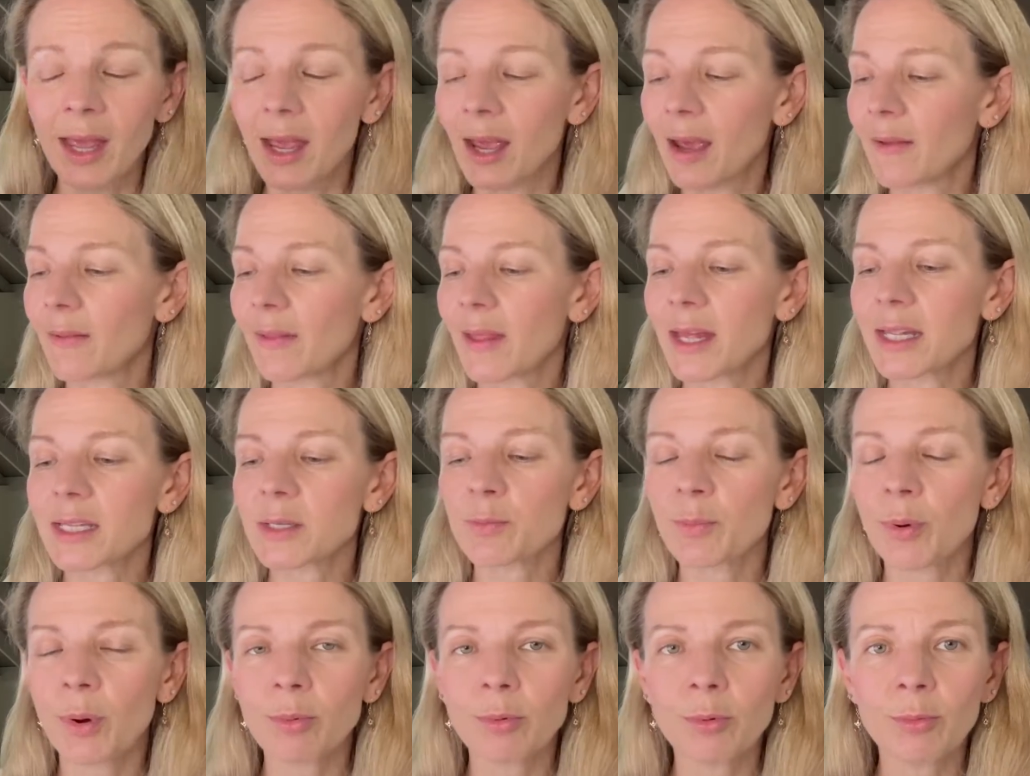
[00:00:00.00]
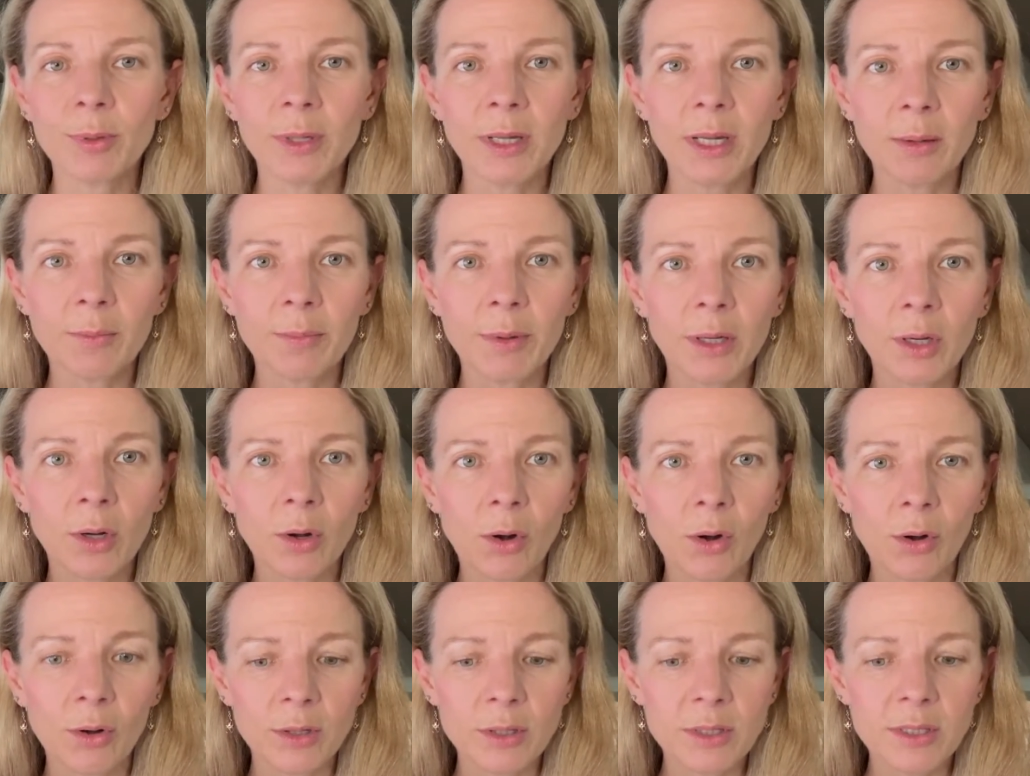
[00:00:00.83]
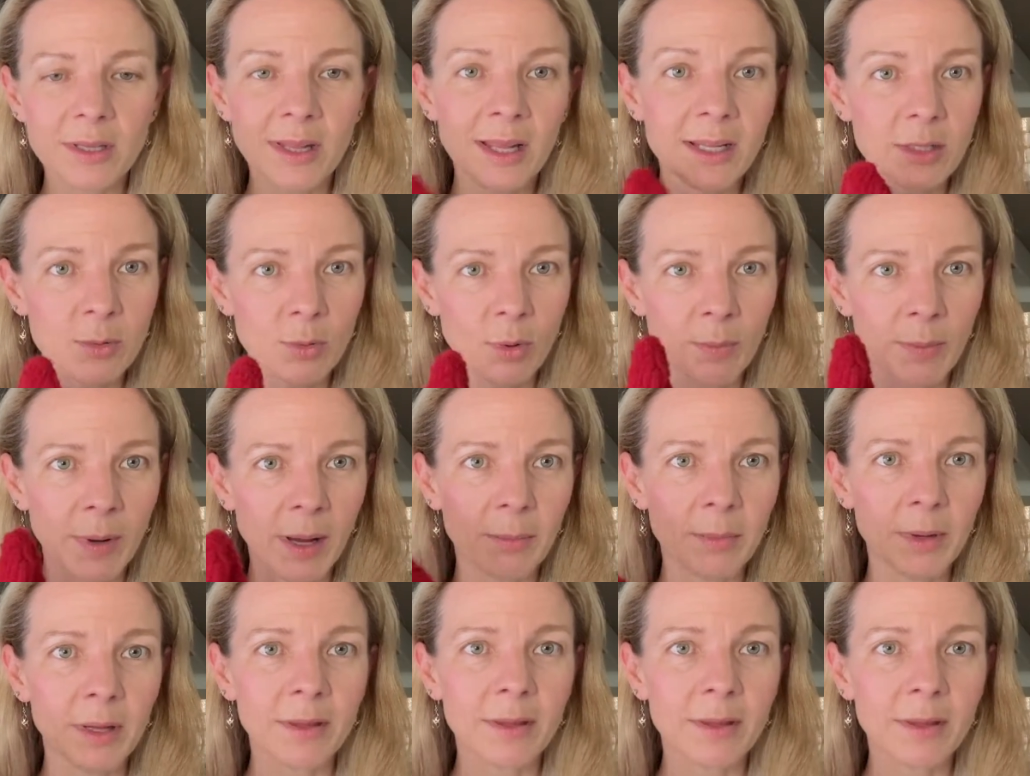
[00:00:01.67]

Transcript: and that's probably because that's what made me